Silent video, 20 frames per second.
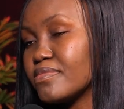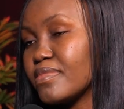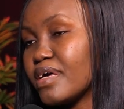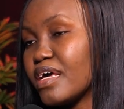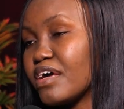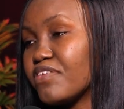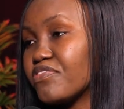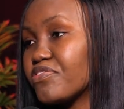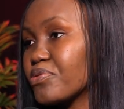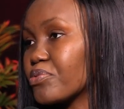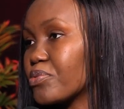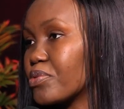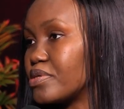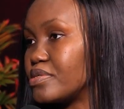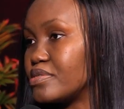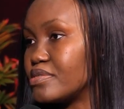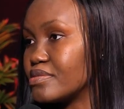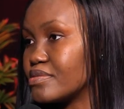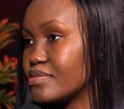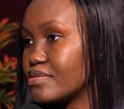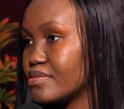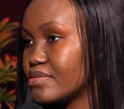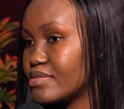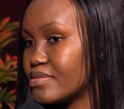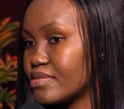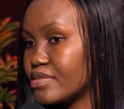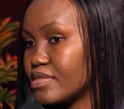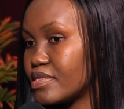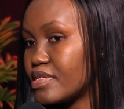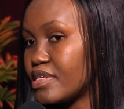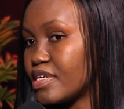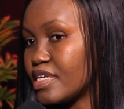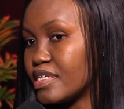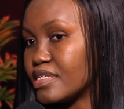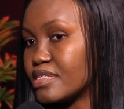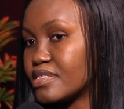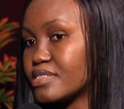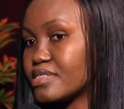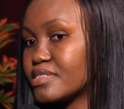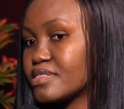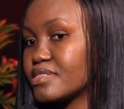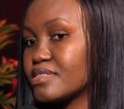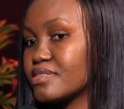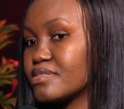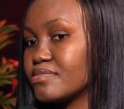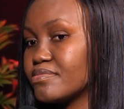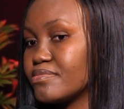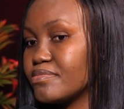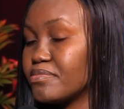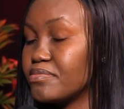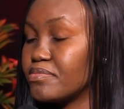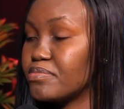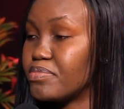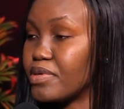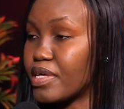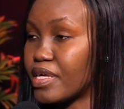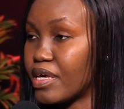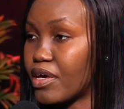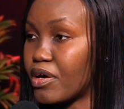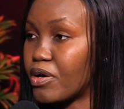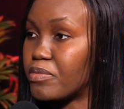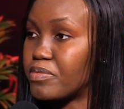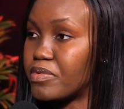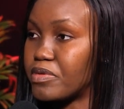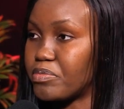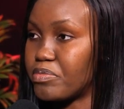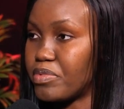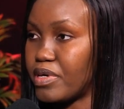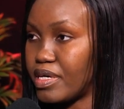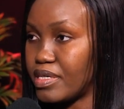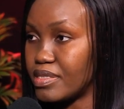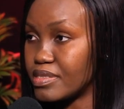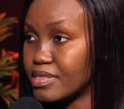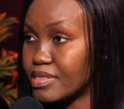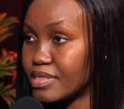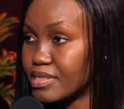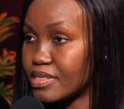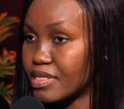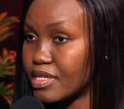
everyone is picking up the pace.